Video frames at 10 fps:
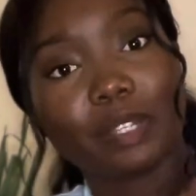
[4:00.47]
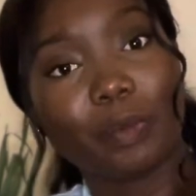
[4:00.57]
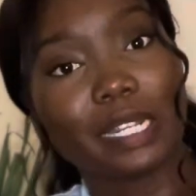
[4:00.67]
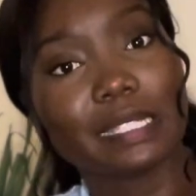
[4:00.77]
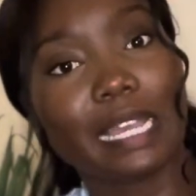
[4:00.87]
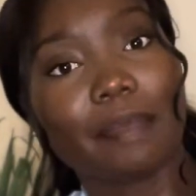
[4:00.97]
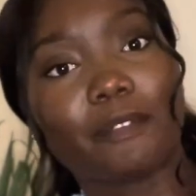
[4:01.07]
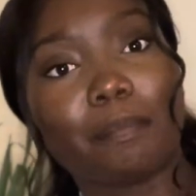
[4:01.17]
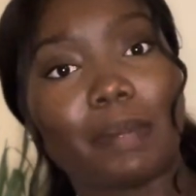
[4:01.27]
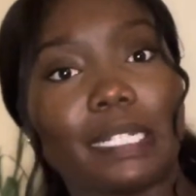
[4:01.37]
when it's time
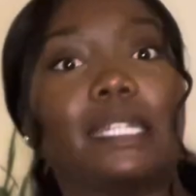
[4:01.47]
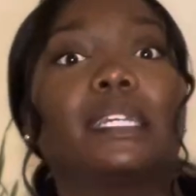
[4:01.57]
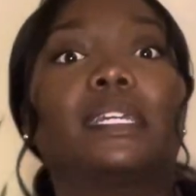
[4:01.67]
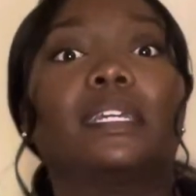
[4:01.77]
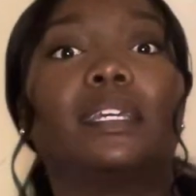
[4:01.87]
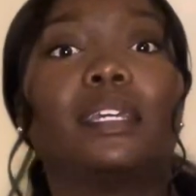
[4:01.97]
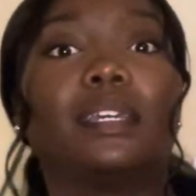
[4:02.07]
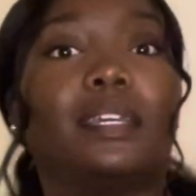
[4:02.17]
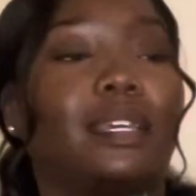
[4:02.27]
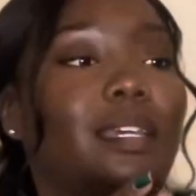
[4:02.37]
for money.
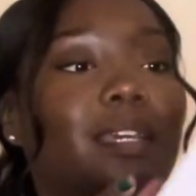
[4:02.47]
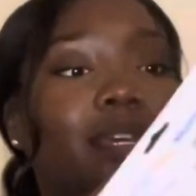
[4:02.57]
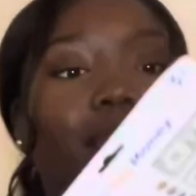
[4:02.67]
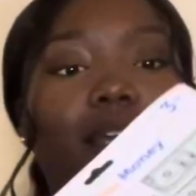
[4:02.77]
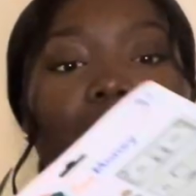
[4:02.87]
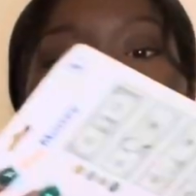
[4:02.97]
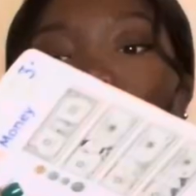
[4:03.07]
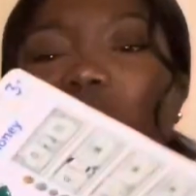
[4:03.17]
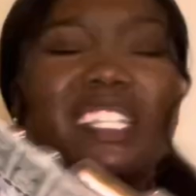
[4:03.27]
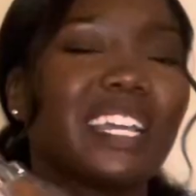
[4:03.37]
And
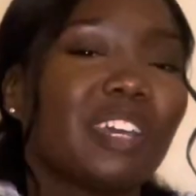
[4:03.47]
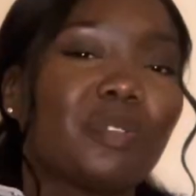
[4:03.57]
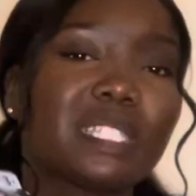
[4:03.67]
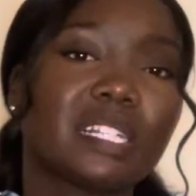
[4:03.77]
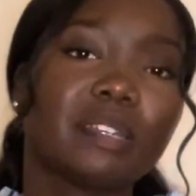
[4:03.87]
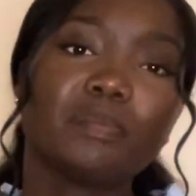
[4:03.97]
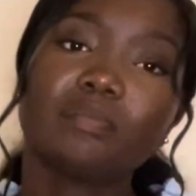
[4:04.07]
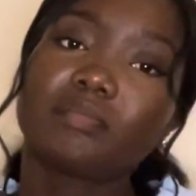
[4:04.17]
one thing I always tell them,